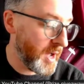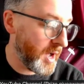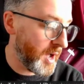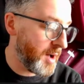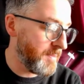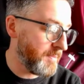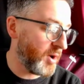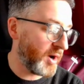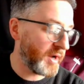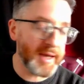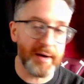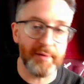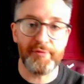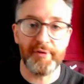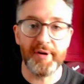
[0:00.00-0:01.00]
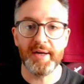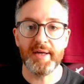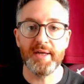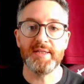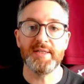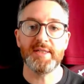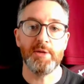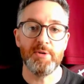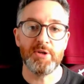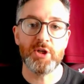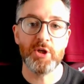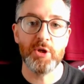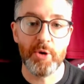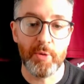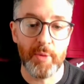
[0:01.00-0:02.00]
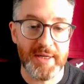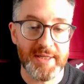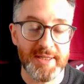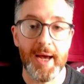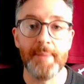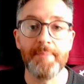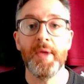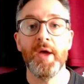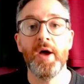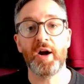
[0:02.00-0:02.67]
Uh, my gut feeling is it's going to be 2 0 West Ham.